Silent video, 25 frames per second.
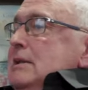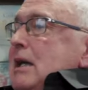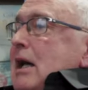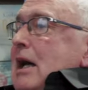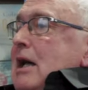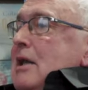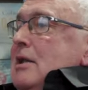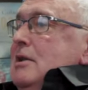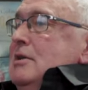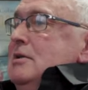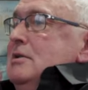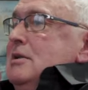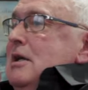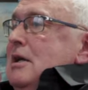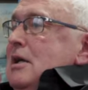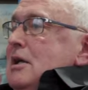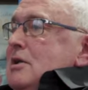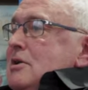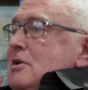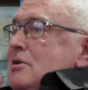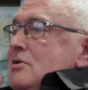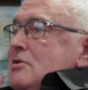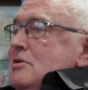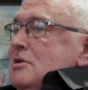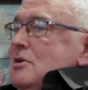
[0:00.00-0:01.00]
and uh,
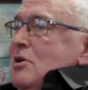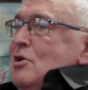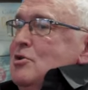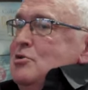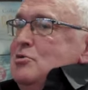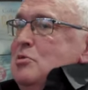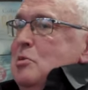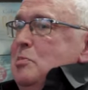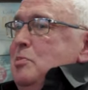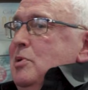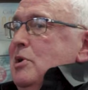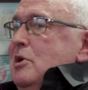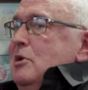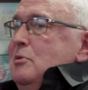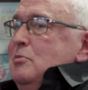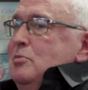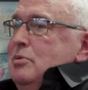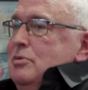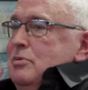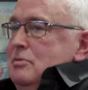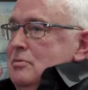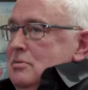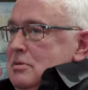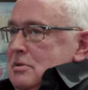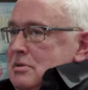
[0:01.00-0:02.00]
used to go to a pub
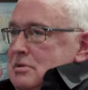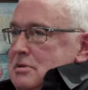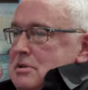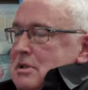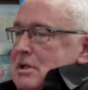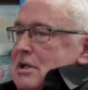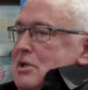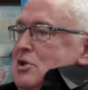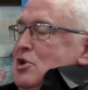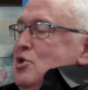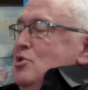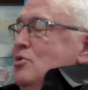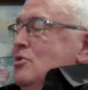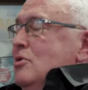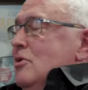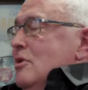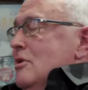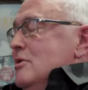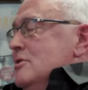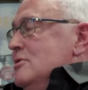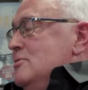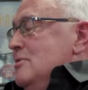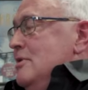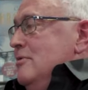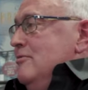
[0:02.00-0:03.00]
in New
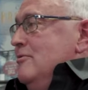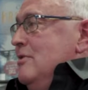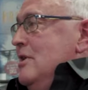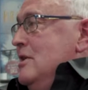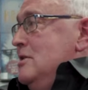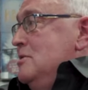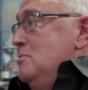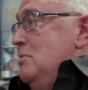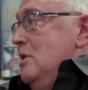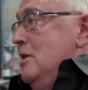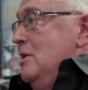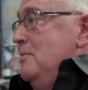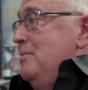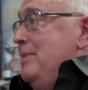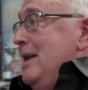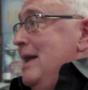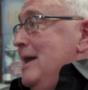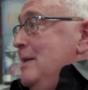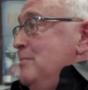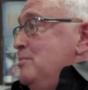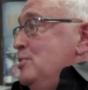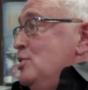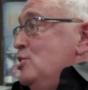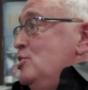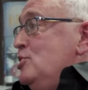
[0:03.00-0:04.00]
Cross with a friend of mine and
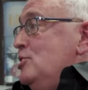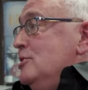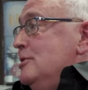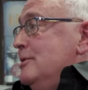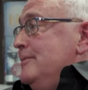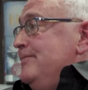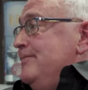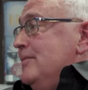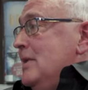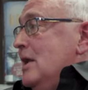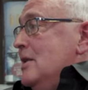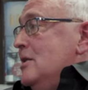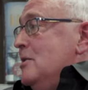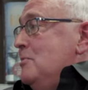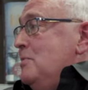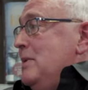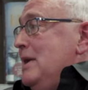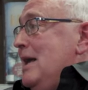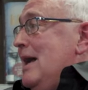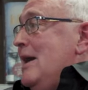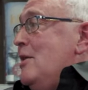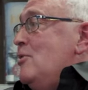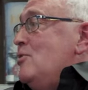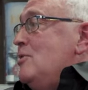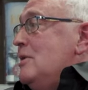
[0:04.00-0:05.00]
play pool. And there'd
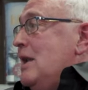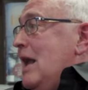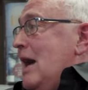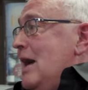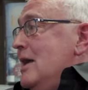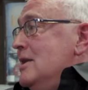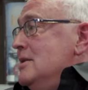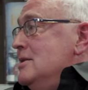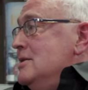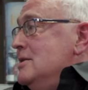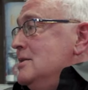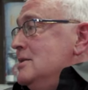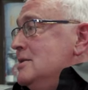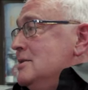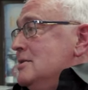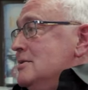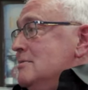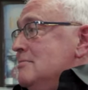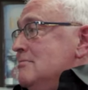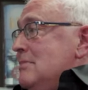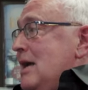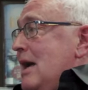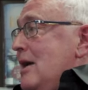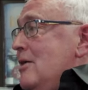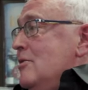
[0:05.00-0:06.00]
be
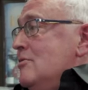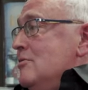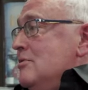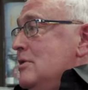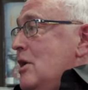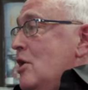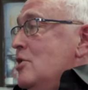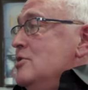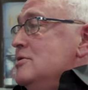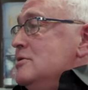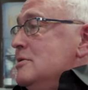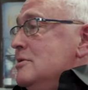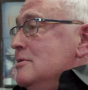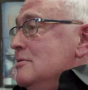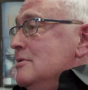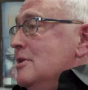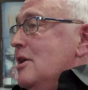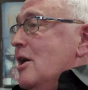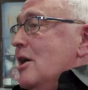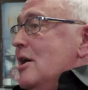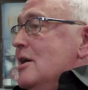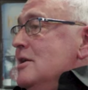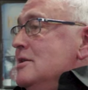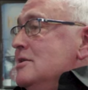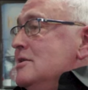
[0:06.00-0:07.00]
lads, London
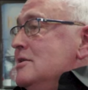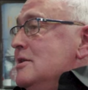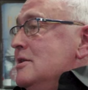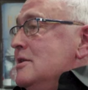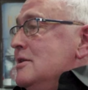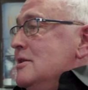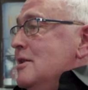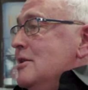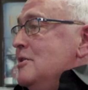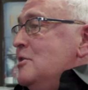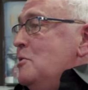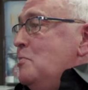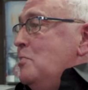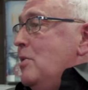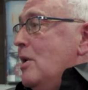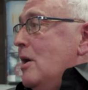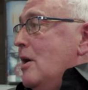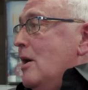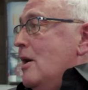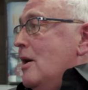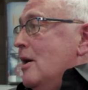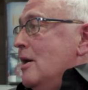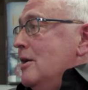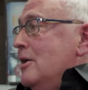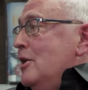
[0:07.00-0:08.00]
guys sitting at the
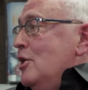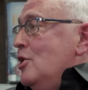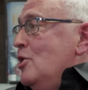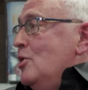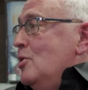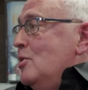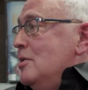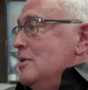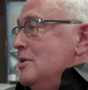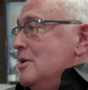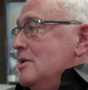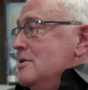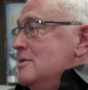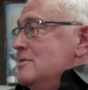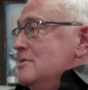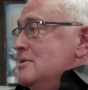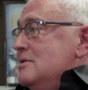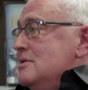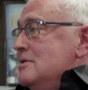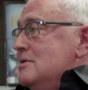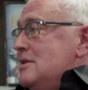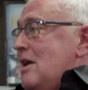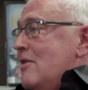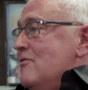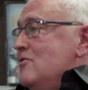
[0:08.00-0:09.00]
bar, you know, the
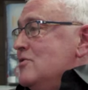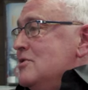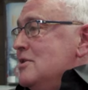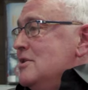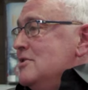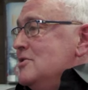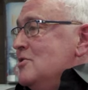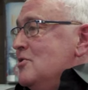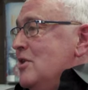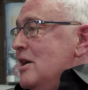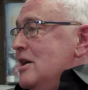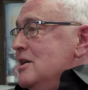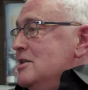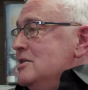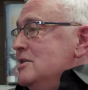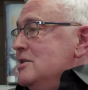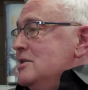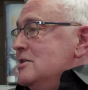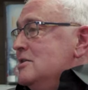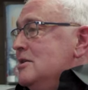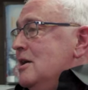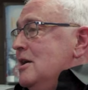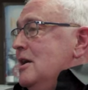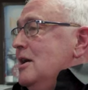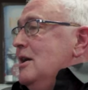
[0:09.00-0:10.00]
70s or
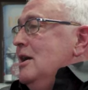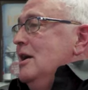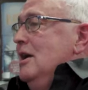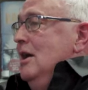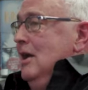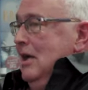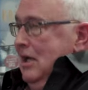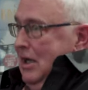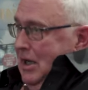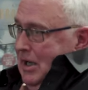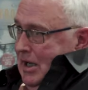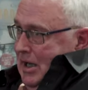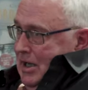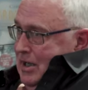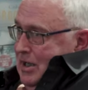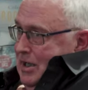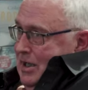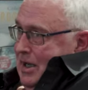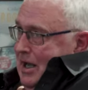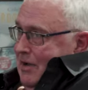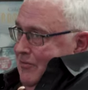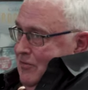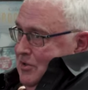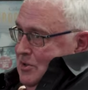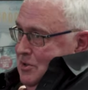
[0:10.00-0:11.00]
80s. And
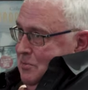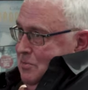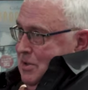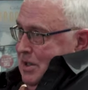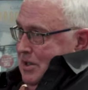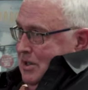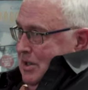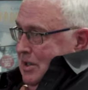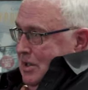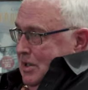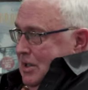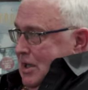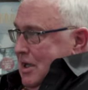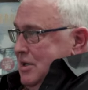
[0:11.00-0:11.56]
inevitably, they'd